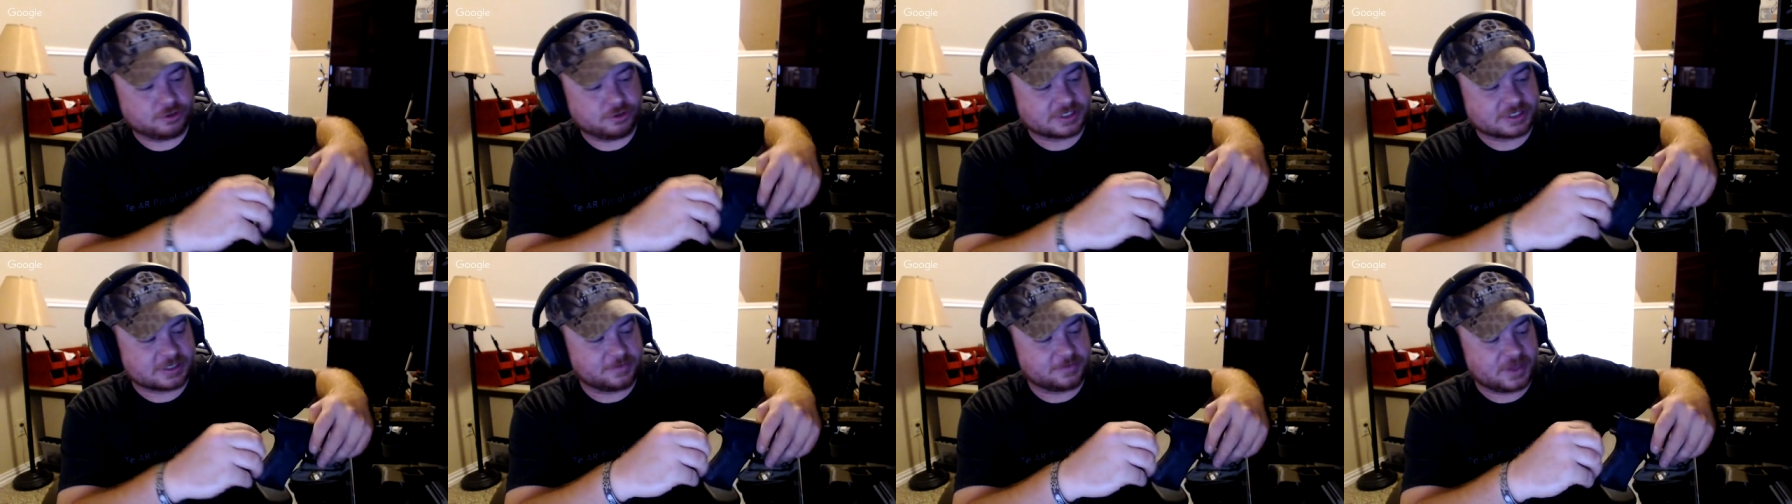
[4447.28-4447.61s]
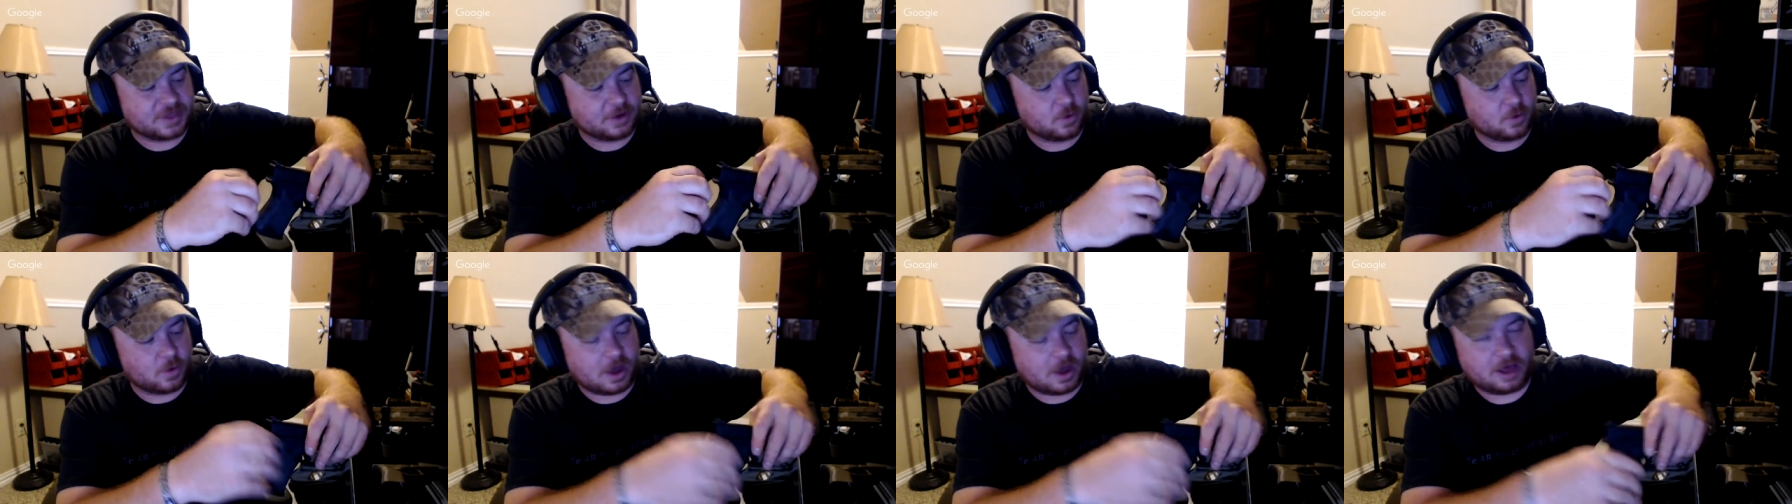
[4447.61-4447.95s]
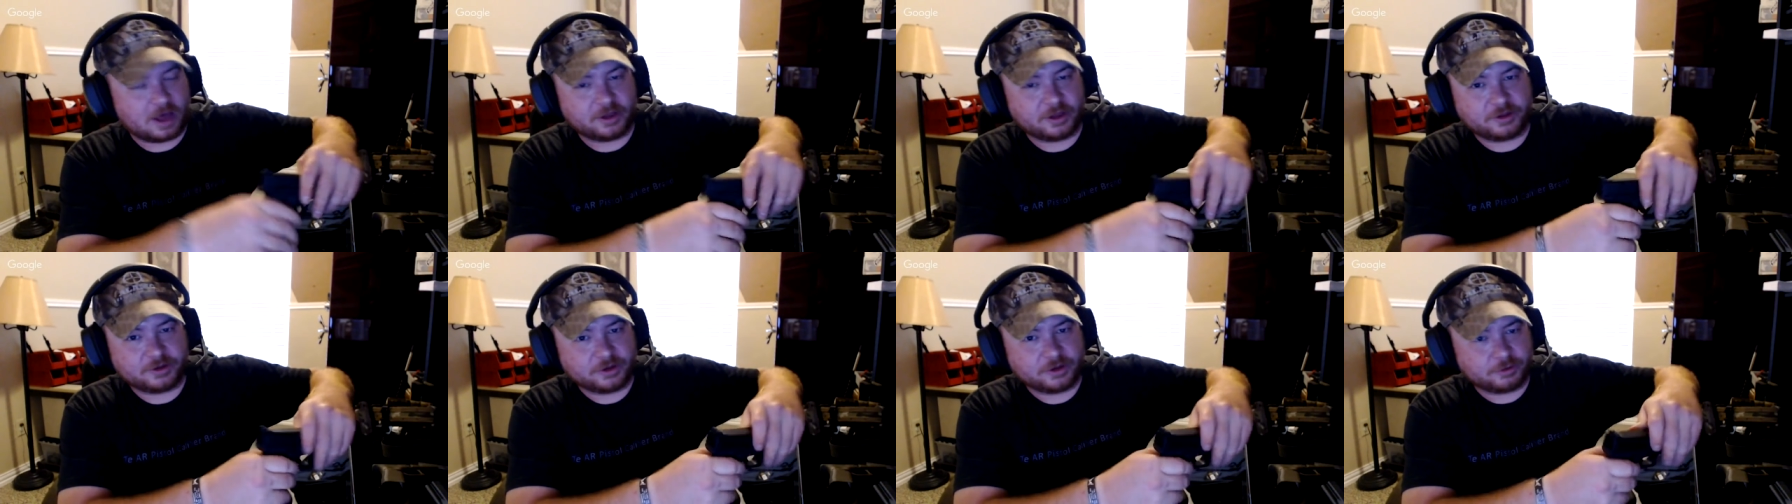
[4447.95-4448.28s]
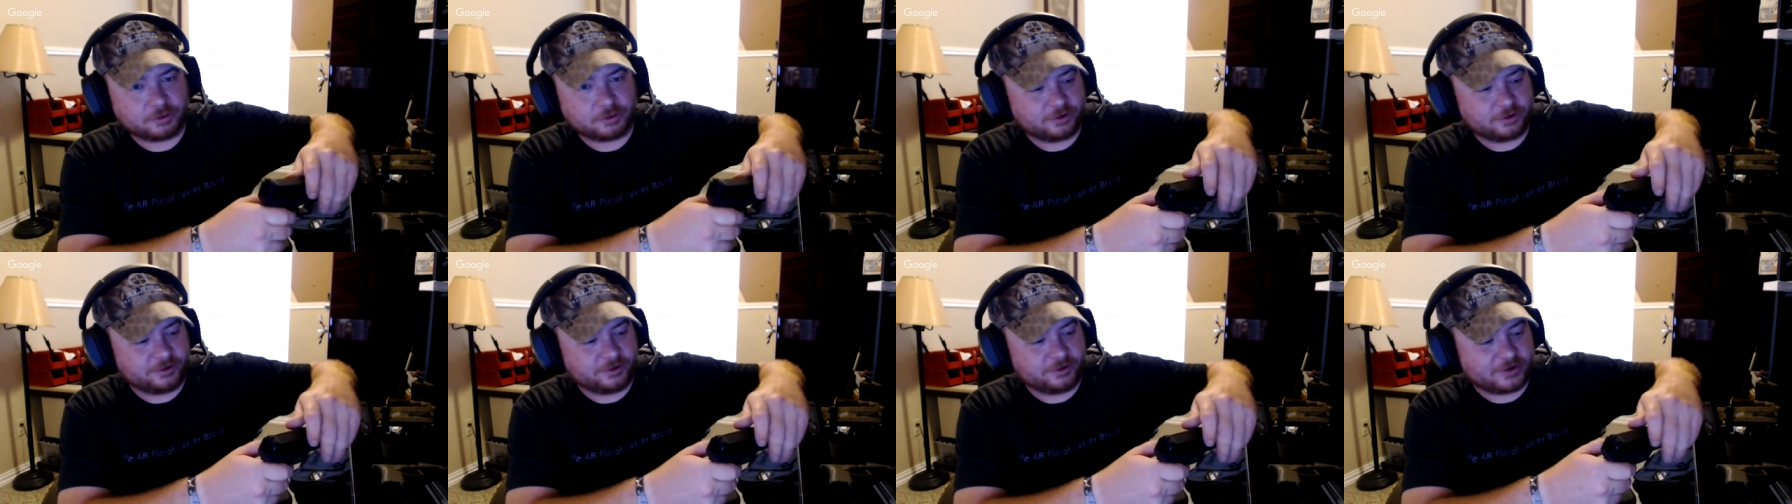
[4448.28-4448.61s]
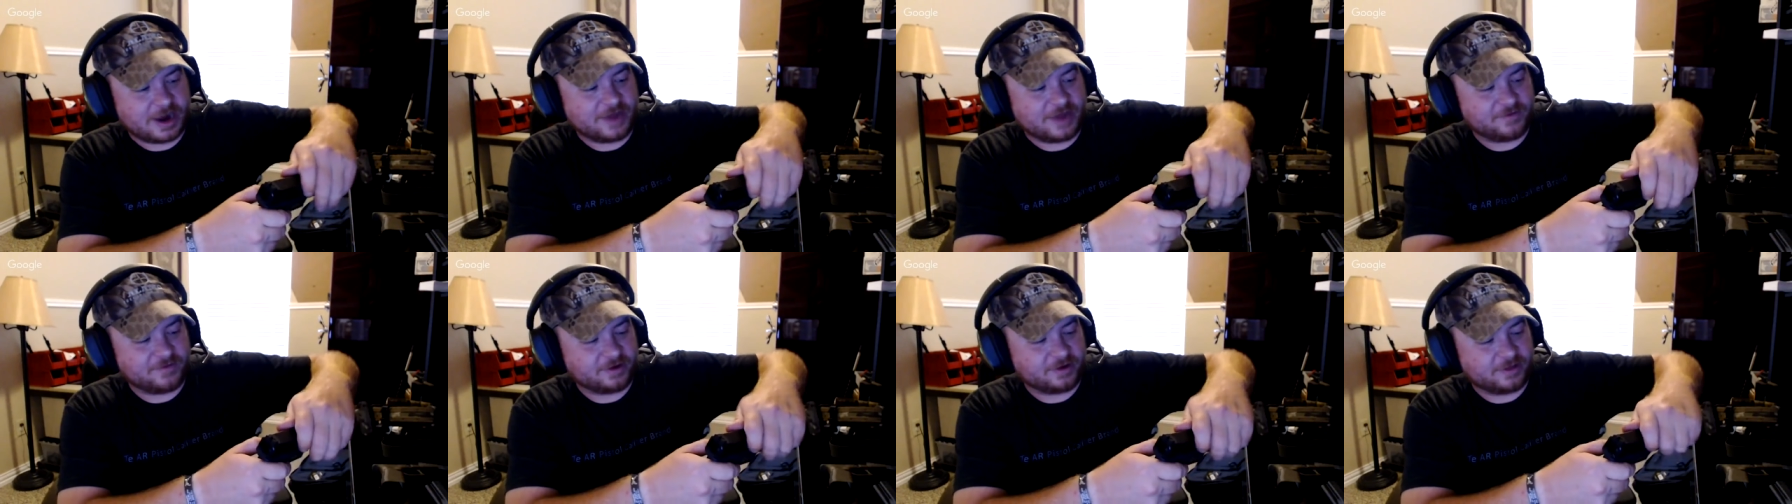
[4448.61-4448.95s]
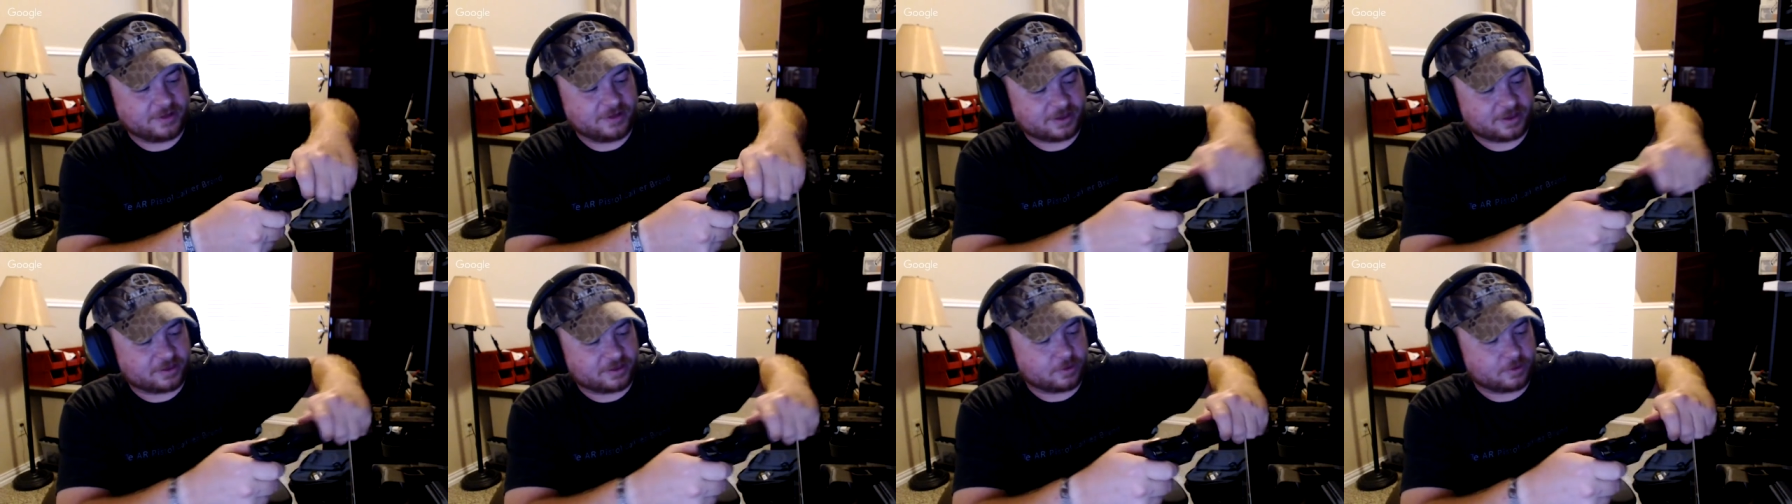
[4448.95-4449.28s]
something while you were driving,
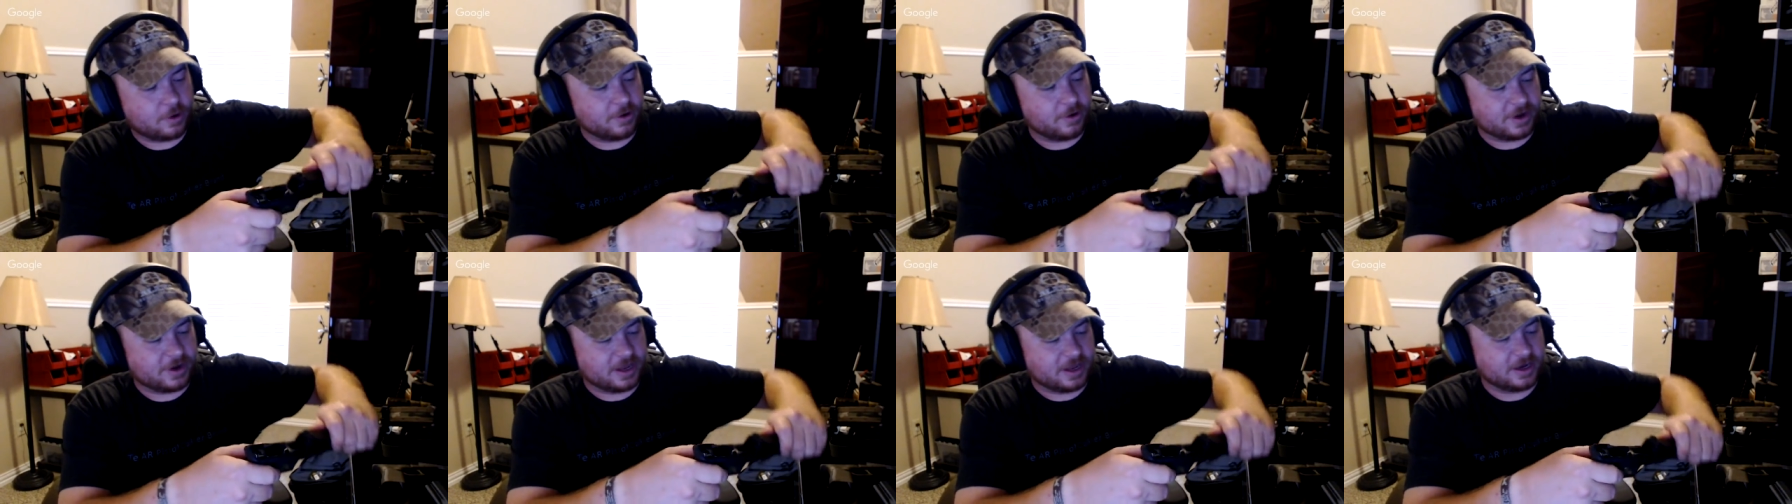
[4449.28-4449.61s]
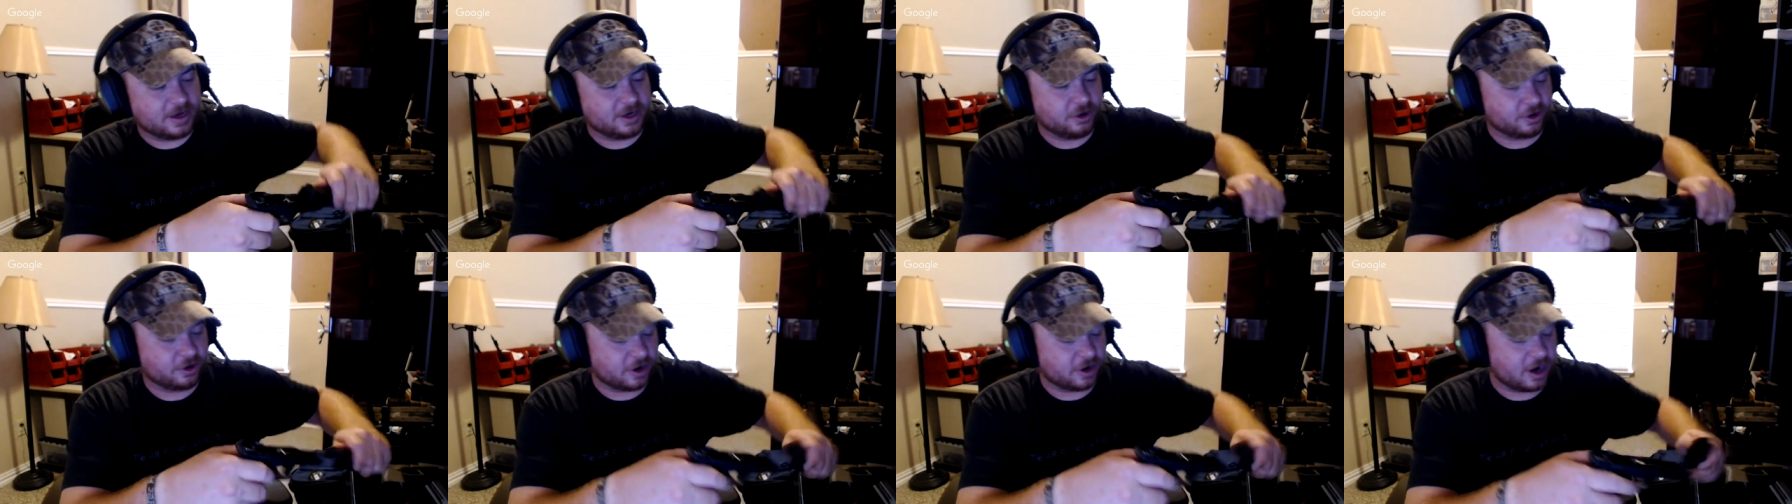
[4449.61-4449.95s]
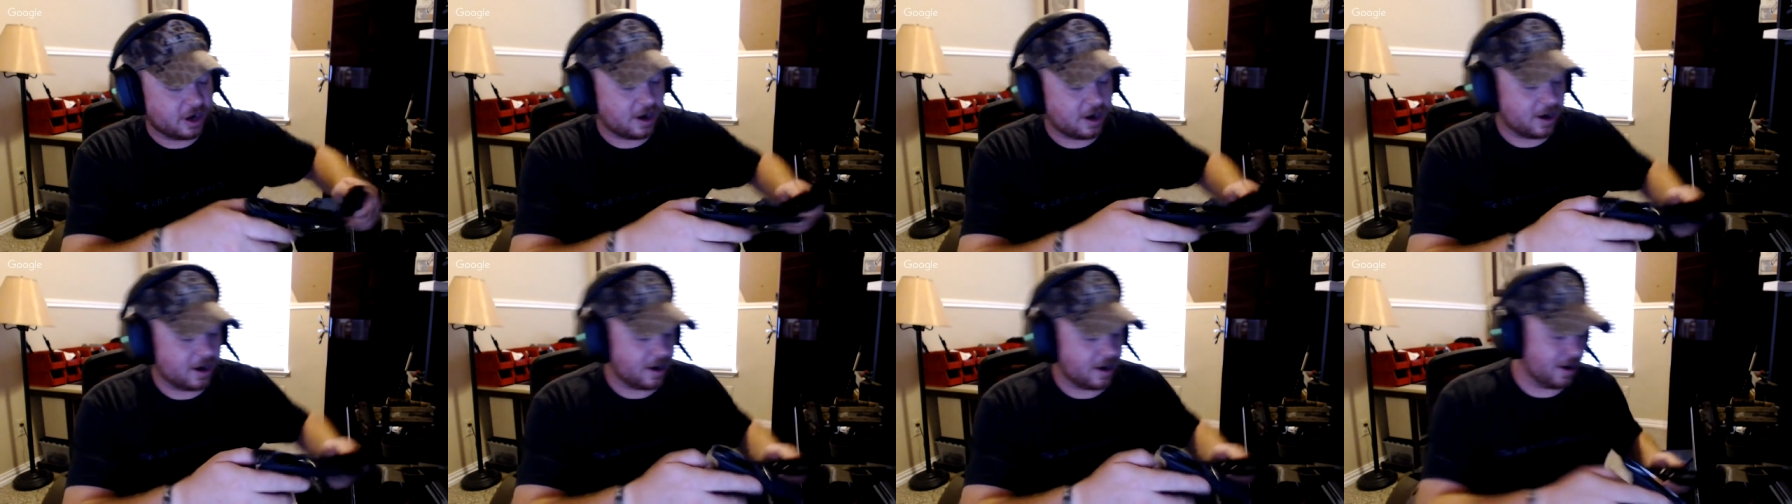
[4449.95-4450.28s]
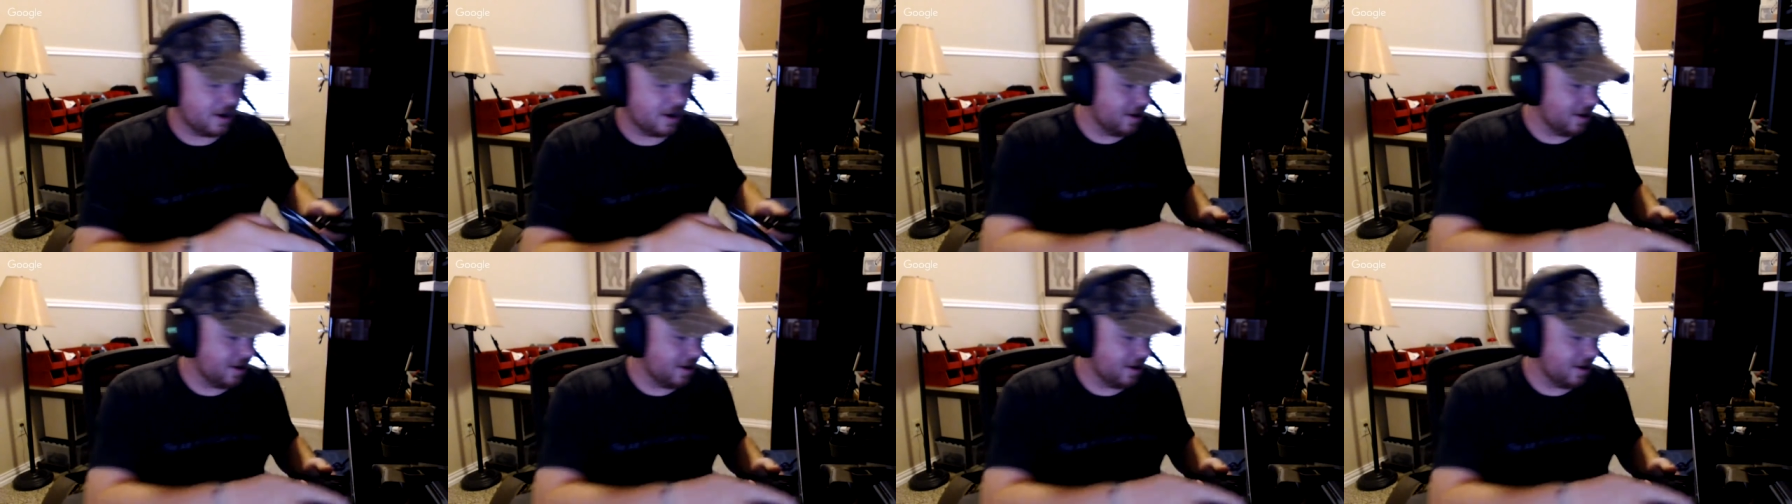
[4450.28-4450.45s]
like throw it yeah. into your car.